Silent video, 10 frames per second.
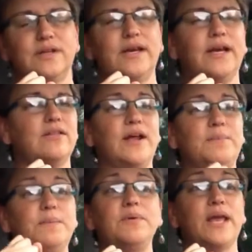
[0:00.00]
Okay, a lot
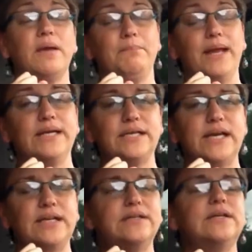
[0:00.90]
of people can't
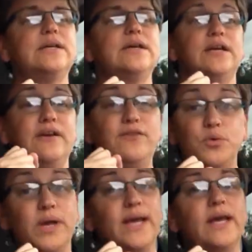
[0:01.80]
meditate. If
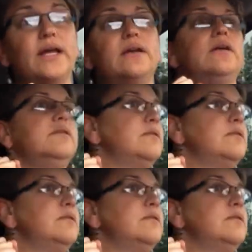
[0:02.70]
you can,